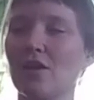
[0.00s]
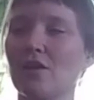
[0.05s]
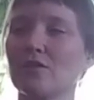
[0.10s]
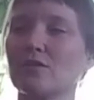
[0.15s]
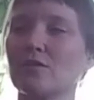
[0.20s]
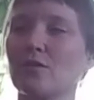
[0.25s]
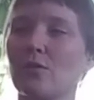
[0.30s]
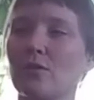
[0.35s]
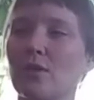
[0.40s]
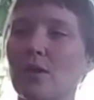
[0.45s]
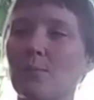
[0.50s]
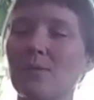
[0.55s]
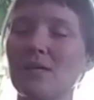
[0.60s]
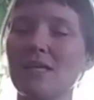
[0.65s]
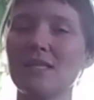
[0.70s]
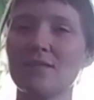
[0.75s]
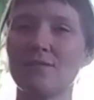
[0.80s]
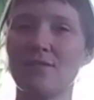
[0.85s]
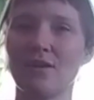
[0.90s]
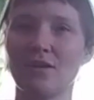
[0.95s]
So the
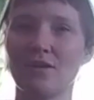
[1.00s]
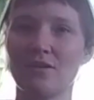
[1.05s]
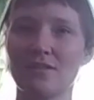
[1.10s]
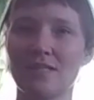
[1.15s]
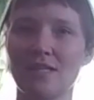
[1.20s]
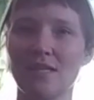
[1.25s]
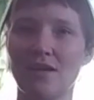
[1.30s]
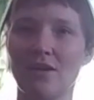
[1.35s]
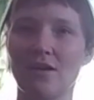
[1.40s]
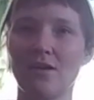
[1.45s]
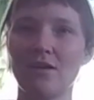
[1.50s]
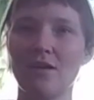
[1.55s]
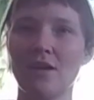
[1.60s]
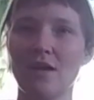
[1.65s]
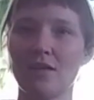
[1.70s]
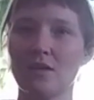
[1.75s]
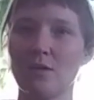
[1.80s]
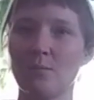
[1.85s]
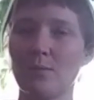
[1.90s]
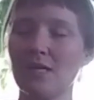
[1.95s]
peace fingers here,
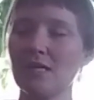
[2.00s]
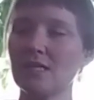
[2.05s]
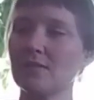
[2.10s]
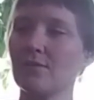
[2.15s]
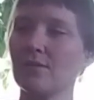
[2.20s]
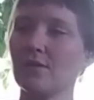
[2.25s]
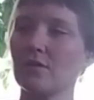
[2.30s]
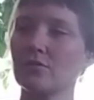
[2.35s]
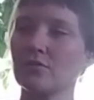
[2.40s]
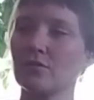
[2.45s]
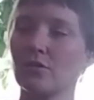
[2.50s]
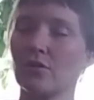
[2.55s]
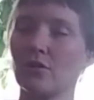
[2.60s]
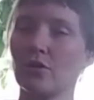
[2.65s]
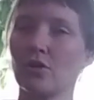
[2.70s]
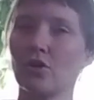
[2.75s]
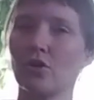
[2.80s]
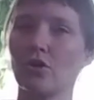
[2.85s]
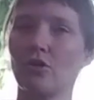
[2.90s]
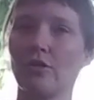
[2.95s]
the peace fingers are going to
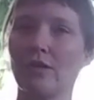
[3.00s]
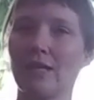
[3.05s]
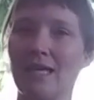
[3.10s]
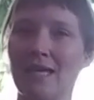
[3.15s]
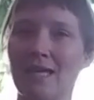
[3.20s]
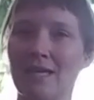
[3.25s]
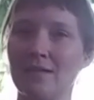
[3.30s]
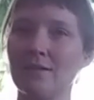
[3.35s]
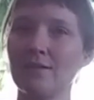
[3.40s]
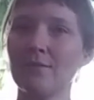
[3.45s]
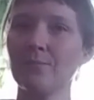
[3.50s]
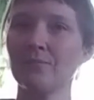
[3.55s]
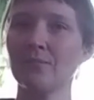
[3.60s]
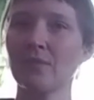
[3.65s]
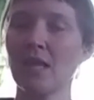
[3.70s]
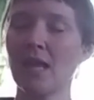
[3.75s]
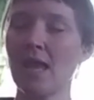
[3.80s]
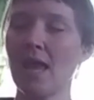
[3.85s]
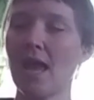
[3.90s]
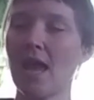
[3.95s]
curl in,
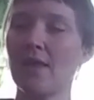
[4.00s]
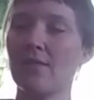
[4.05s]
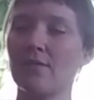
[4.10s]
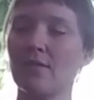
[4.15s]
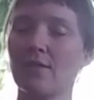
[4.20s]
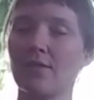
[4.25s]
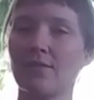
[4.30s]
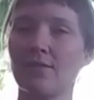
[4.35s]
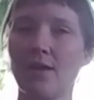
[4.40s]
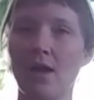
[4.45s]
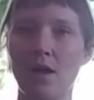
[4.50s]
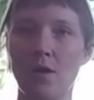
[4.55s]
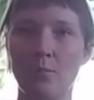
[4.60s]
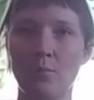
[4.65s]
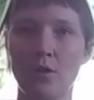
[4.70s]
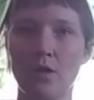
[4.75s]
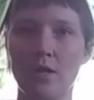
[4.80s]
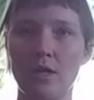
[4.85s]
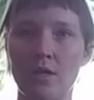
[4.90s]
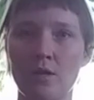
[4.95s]
and the
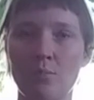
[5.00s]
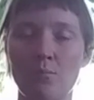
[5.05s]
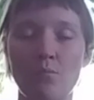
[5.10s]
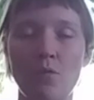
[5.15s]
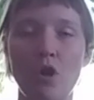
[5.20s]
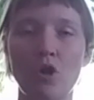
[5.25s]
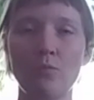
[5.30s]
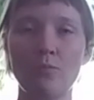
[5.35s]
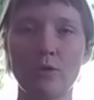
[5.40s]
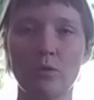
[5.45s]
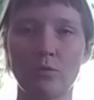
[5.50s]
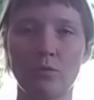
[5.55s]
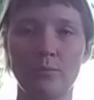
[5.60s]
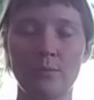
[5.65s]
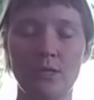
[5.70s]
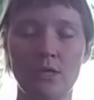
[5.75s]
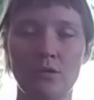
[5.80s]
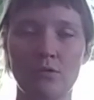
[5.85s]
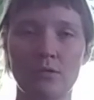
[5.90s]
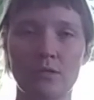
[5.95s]
thumb in a moment will
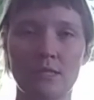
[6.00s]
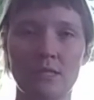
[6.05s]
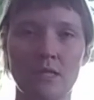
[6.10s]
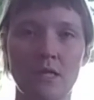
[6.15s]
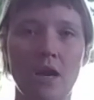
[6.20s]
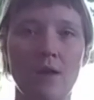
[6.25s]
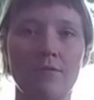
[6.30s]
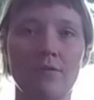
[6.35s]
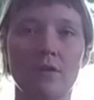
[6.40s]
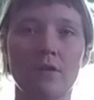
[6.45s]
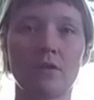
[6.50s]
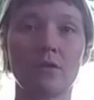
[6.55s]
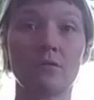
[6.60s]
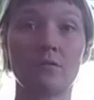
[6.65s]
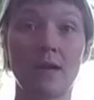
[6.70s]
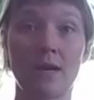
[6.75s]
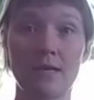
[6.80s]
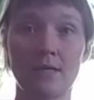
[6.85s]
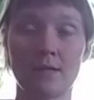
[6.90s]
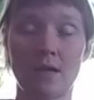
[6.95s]
be used to cover the
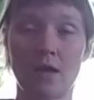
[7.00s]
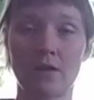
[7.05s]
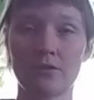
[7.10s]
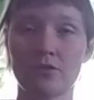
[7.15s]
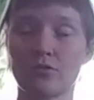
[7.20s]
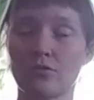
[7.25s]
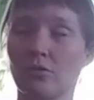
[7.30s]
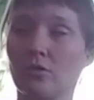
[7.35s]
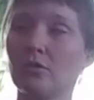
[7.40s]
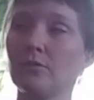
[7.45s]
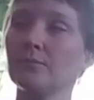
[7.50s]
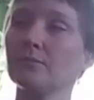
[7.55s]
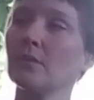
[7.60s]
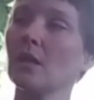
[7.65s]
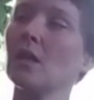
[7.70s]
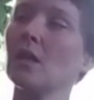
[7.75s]
right nostril.